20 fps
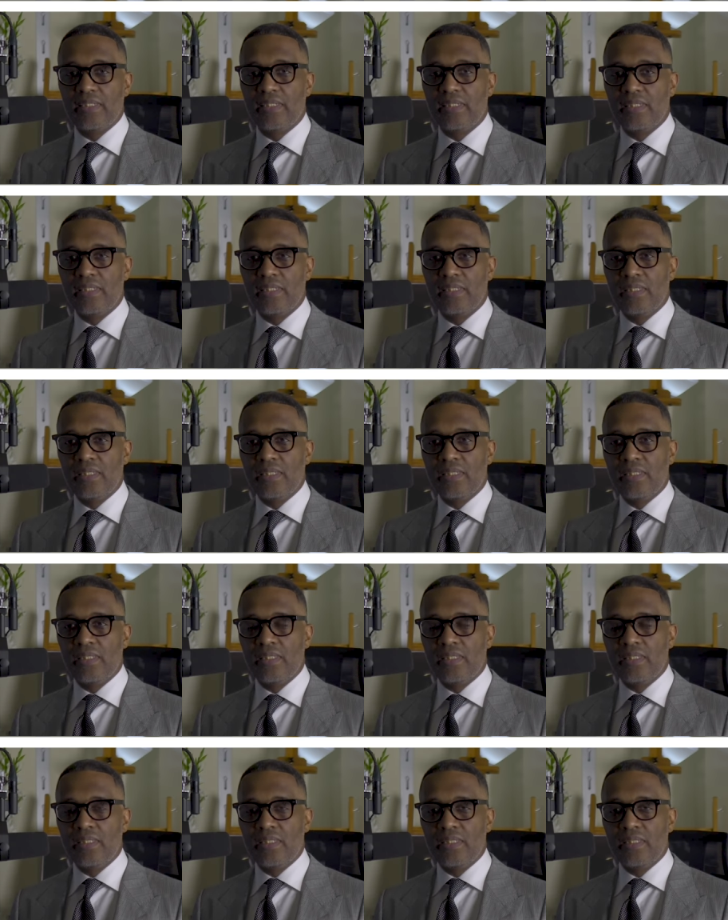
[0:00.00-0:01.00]

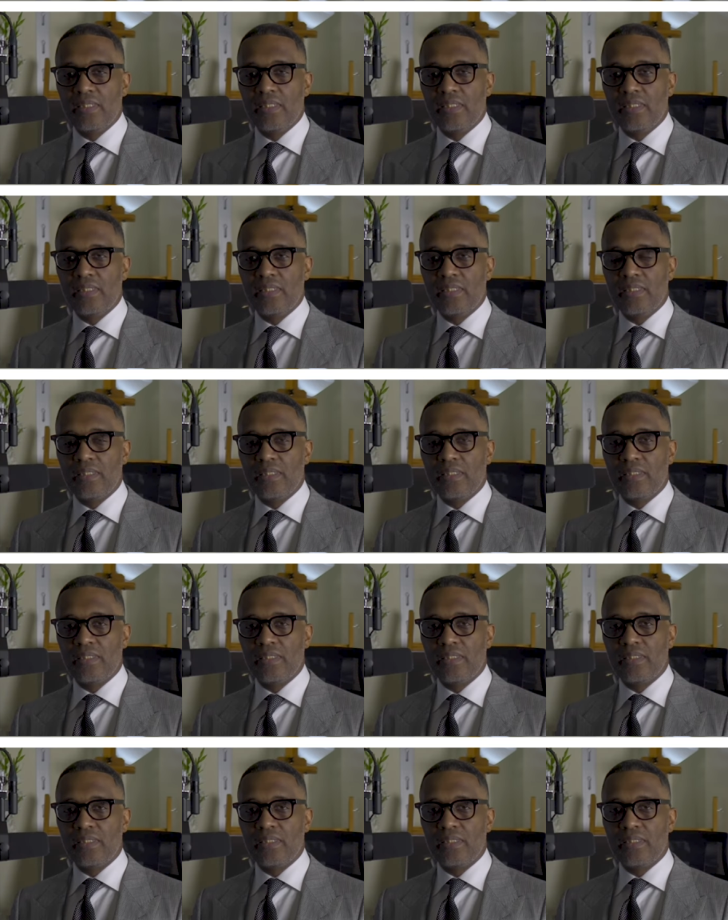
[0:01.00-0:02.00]

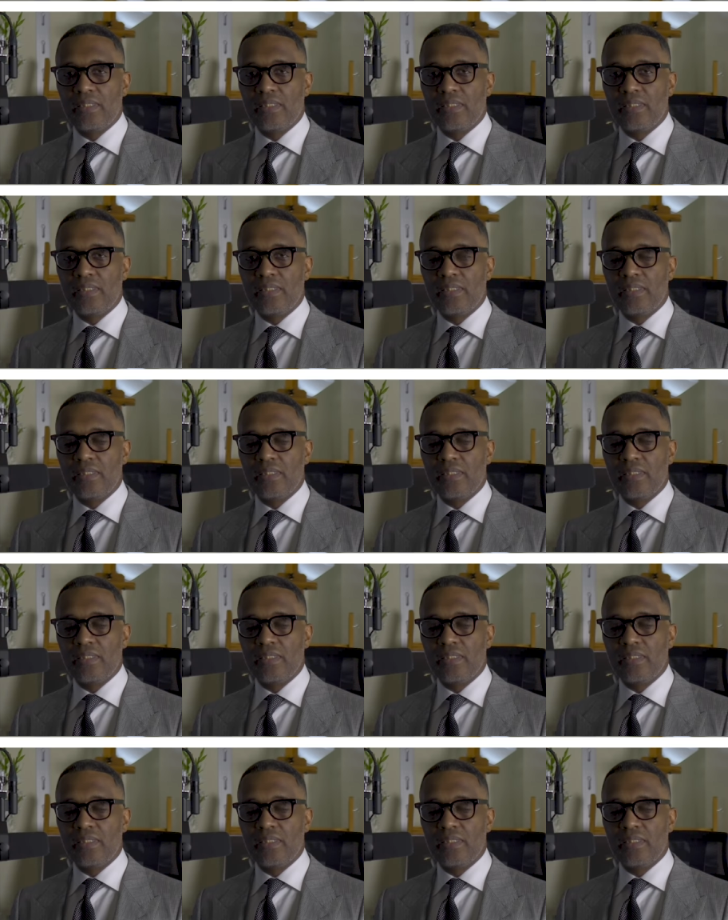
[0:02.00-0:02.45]
Nobody speaks.